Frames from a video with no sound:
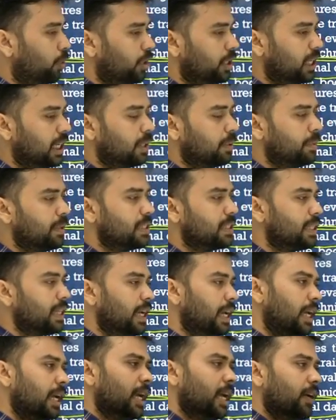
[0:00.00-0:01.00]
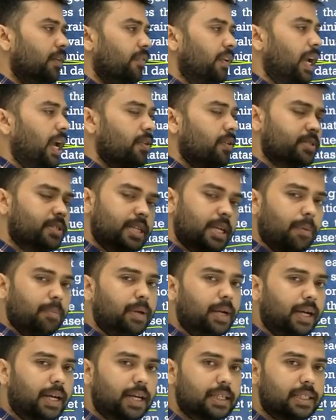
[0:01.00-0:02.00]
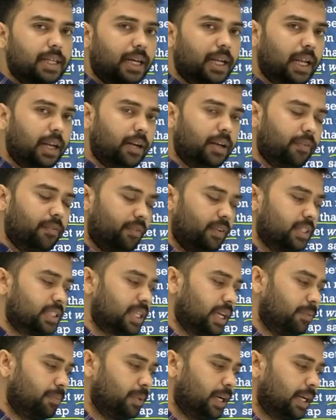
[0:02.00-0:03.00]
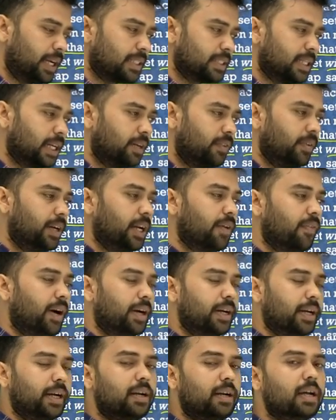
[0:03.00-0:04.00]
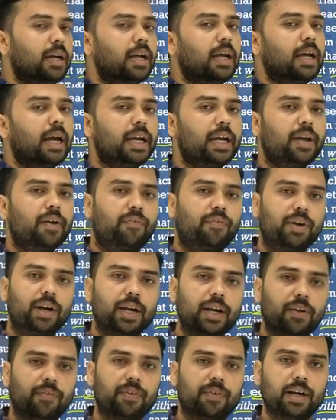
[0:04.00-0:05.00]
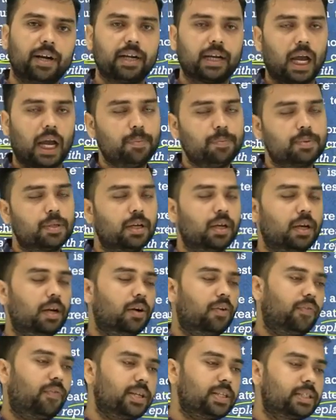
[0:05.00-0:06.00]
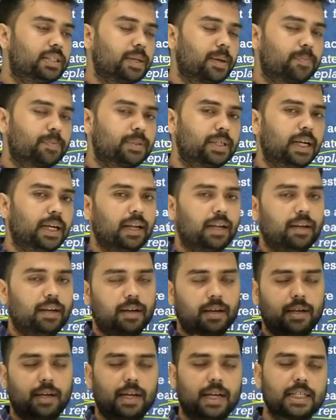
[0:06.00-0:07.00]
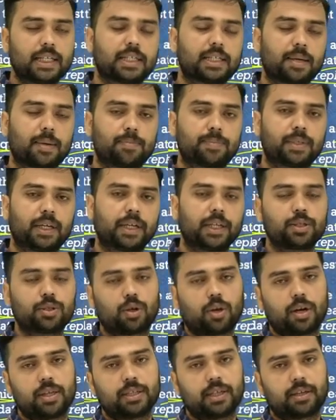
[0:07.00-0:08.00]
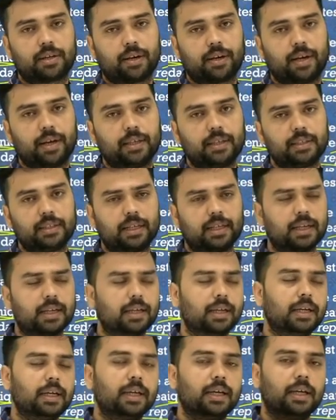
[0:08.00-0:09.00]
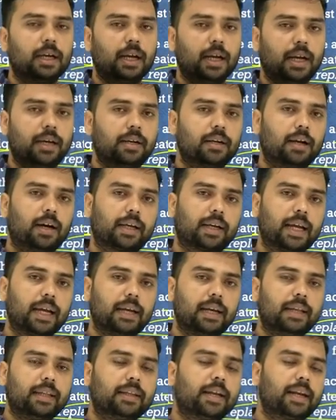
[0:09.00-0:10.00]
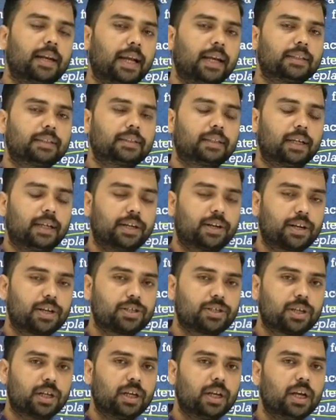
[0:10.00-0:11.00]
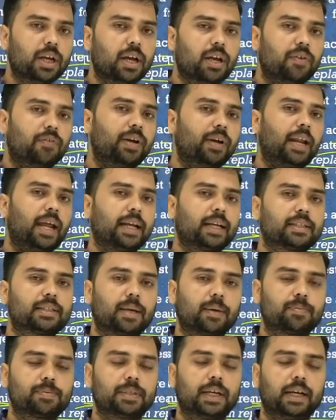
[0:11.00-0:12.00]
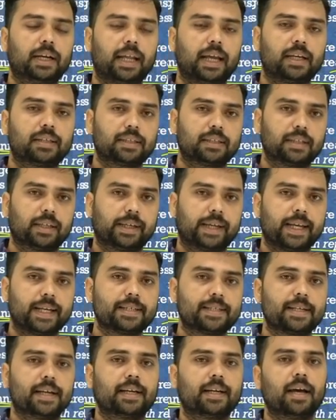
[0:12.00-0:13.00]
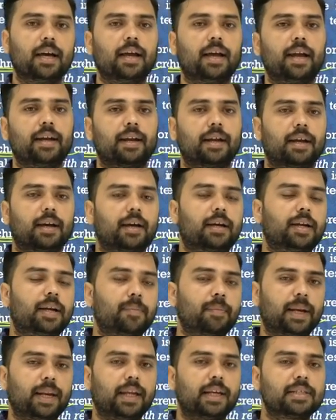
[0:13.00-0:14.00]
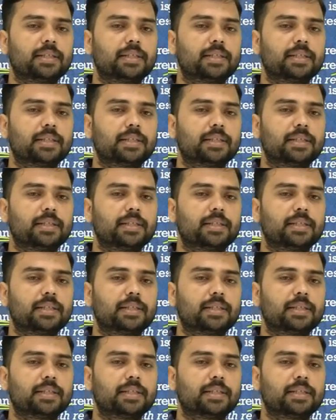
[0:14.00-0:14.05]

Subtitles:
means say we have same data set, and with same data set we divided in different types. One subset and a rest subset is known as a training data. And again in the next iteration, the next subset takes as the test data, and remaining is